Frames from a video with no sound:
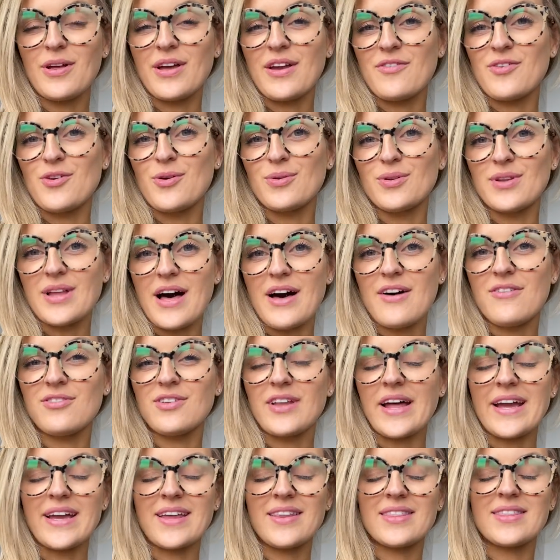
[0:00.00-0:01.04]
If you love
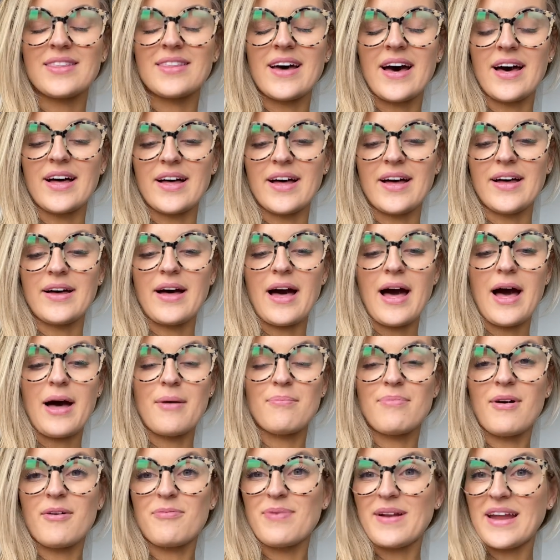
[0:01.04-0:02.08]
like the
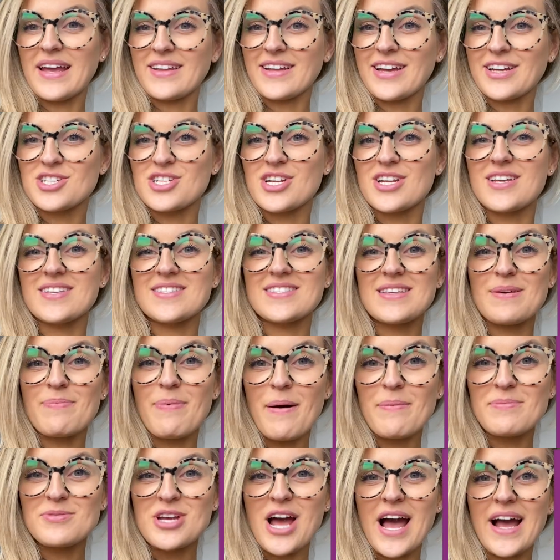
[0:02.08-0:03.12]
Buffbunny Collection zip
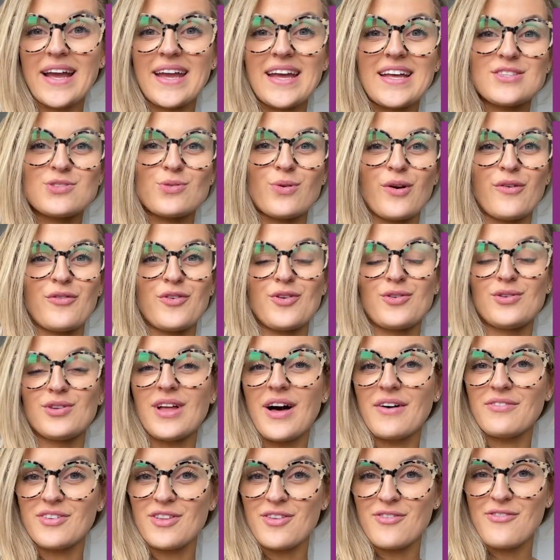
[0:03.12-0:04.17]
up jackets, or if you
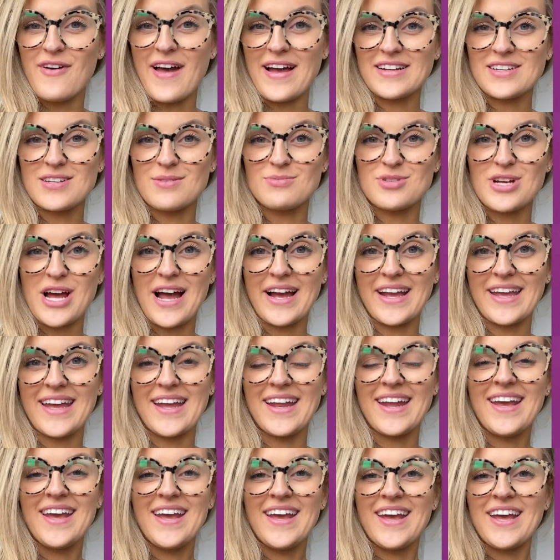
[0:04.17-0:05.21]
loved the Phantom
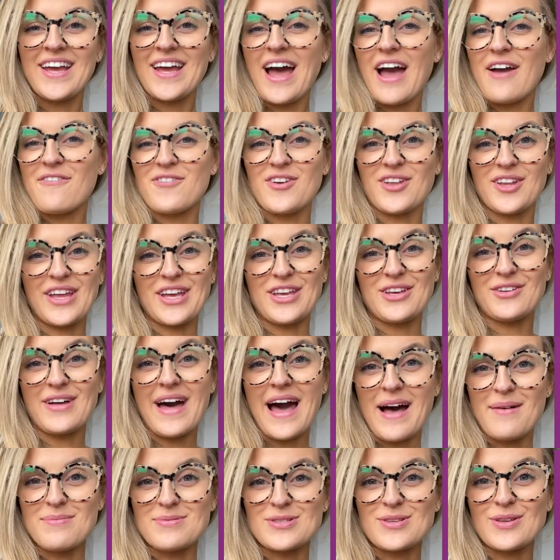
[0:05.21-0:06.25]
jacket, I feel like you'll
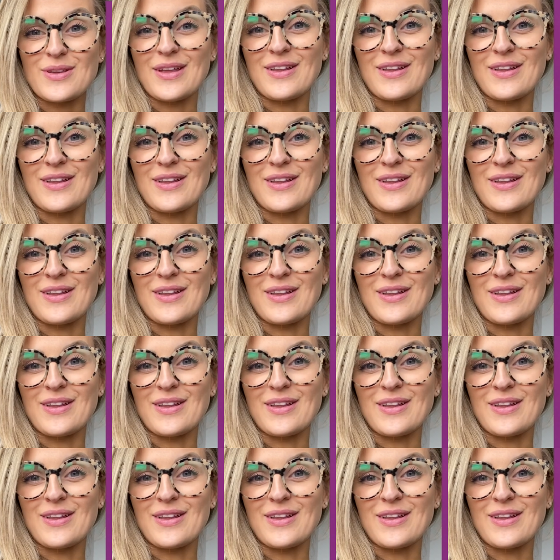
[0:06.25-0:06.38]
absolutely